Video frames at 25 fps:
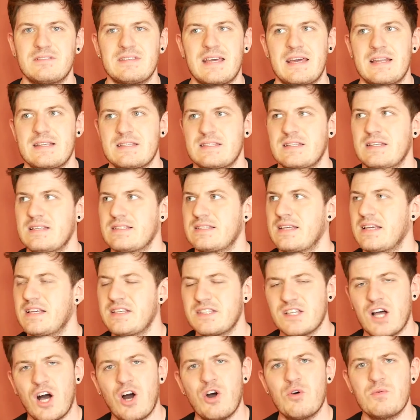Tennyson, is that
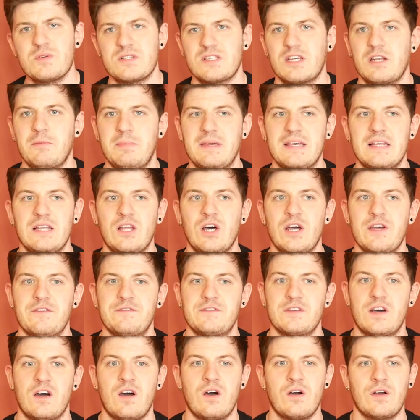he's always going to be a live
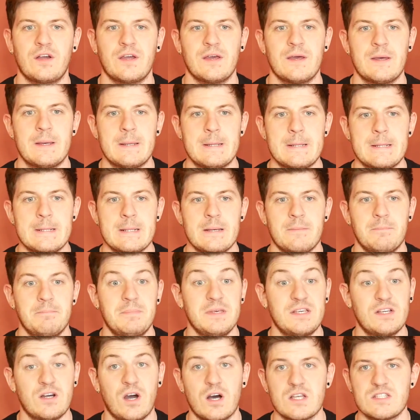dog
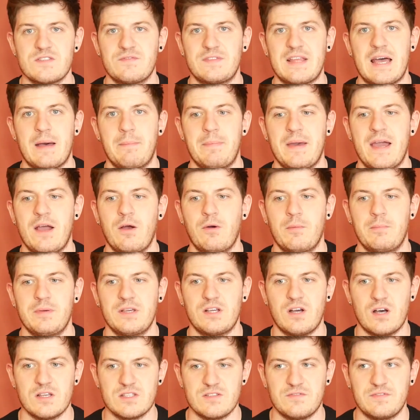because of that power,
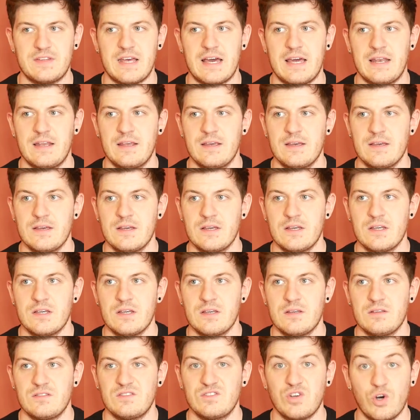because of that
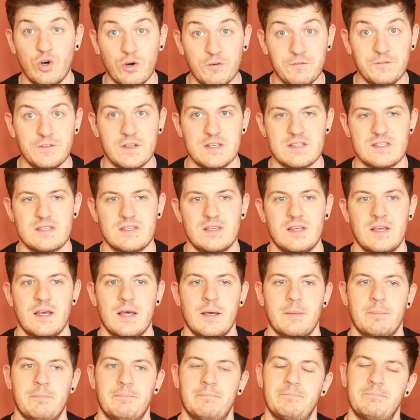toughness.
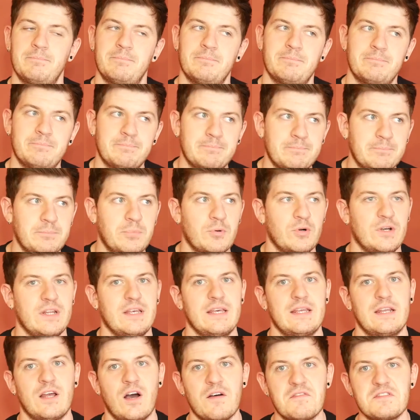But
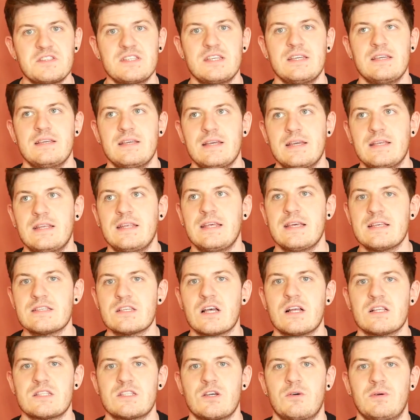it is
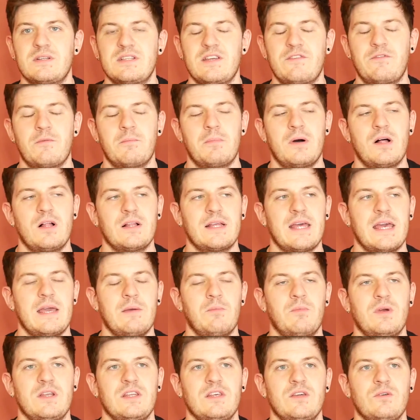also a different ball
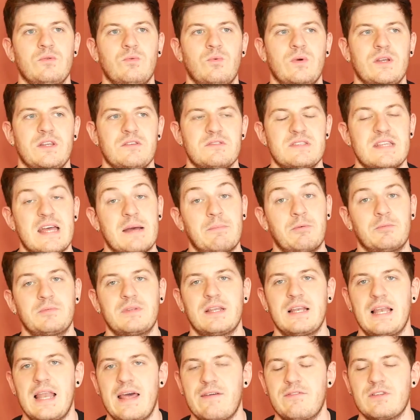game when you step up to
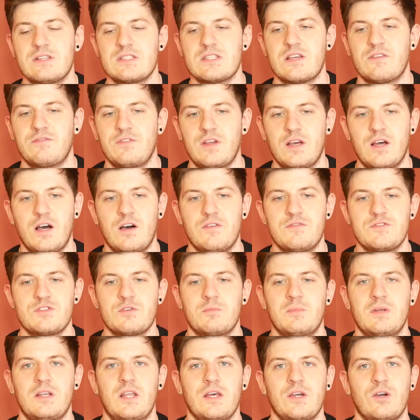the levels of
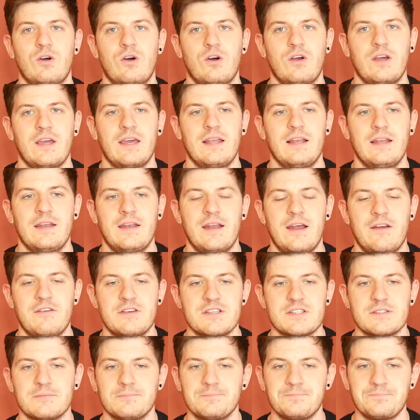someone like Jorge
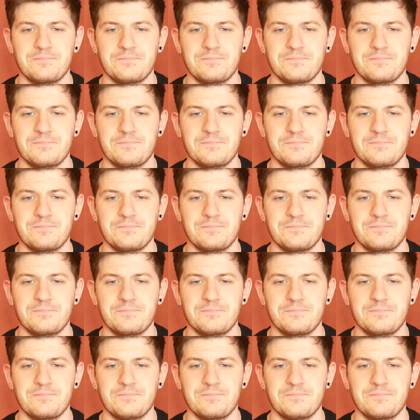Linares.